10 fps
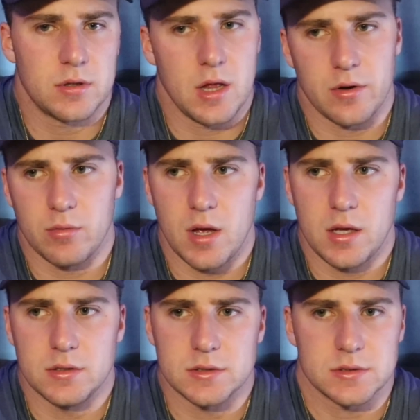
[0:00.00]
look the other
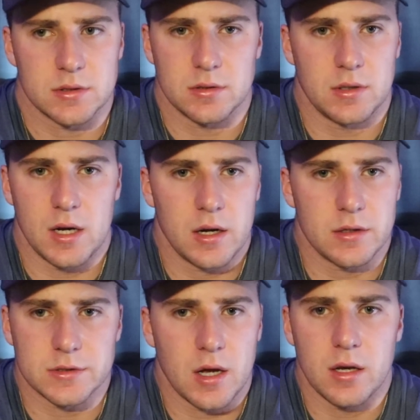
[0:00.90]
way and just get out of
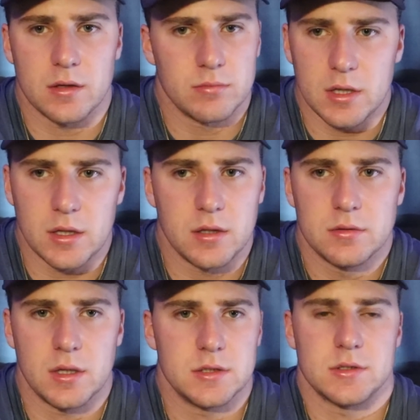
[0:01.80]
your sight completely.
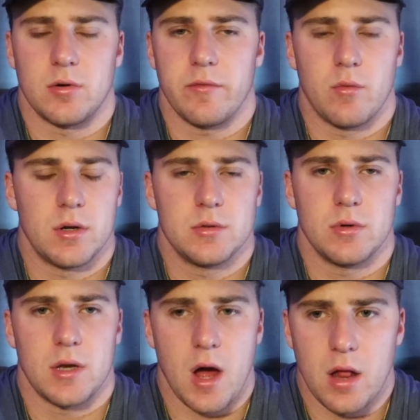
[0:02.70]
They just don't even want
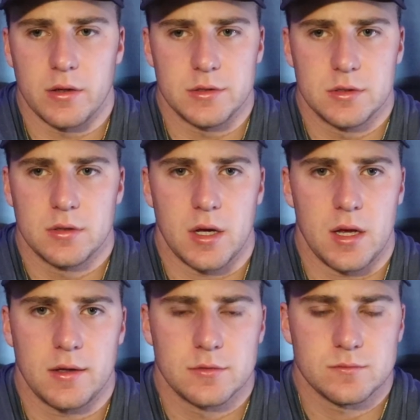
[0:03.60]
to acknowledge,
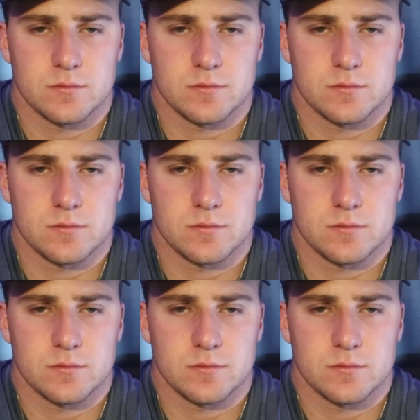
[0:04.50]
like,